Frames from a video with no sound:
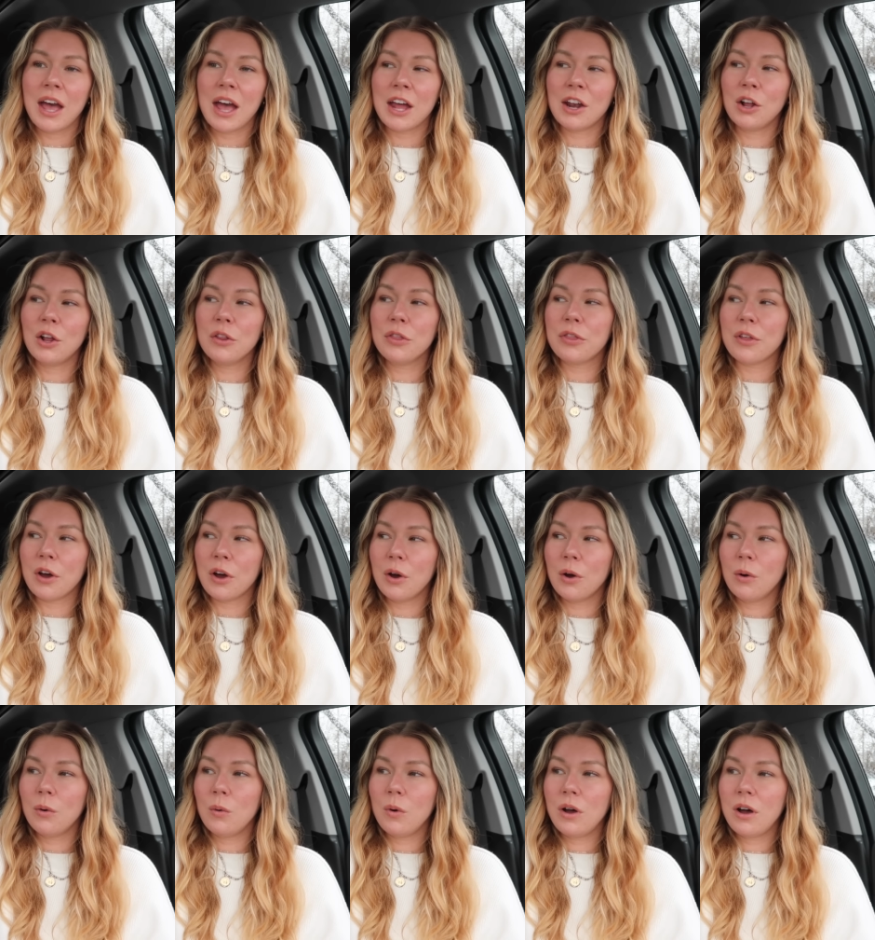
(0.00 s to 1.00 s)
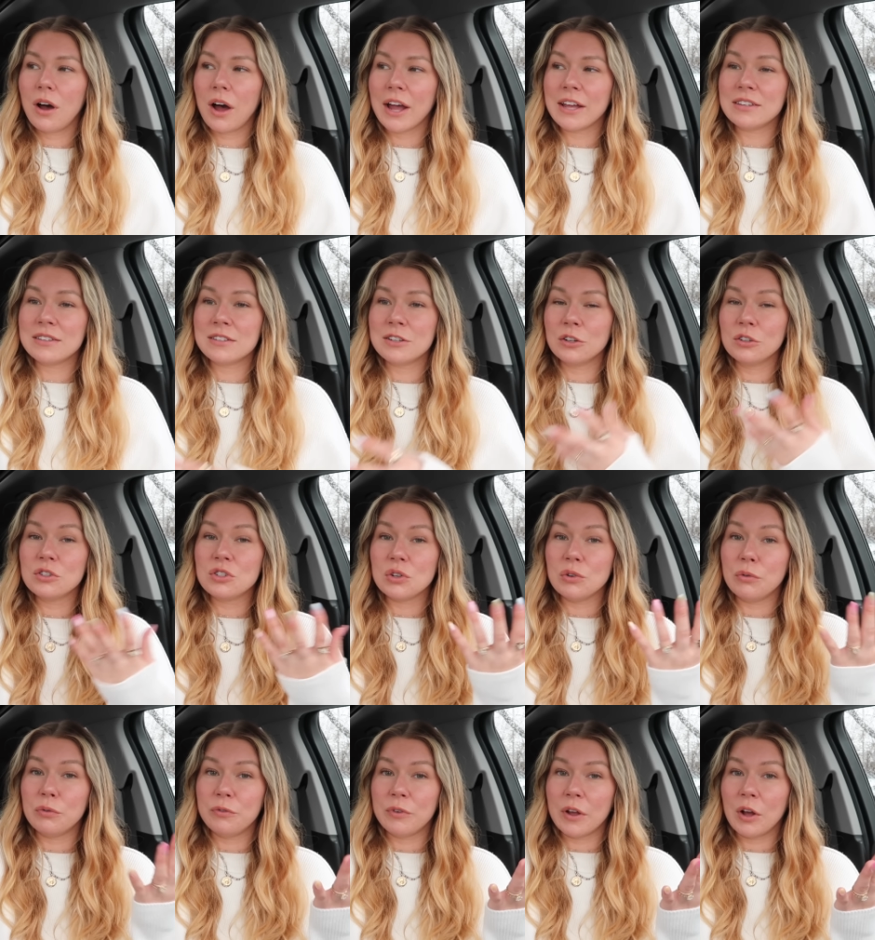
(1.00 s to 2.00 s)
And although I still
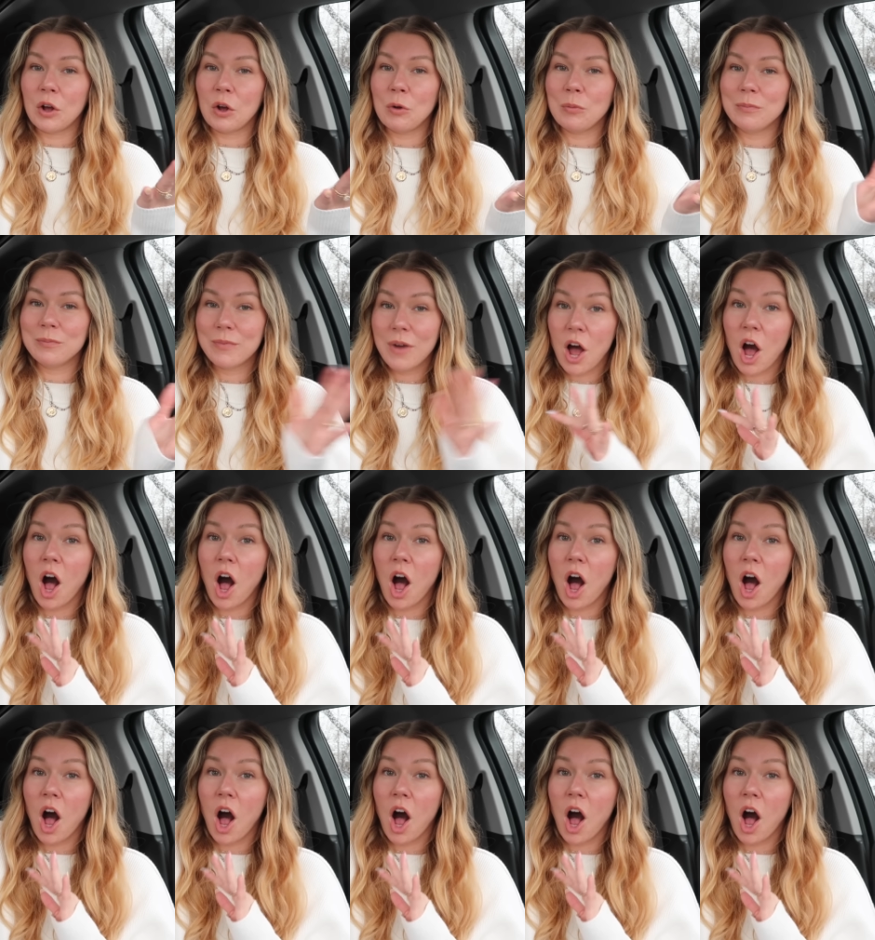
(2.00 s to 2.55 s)
do film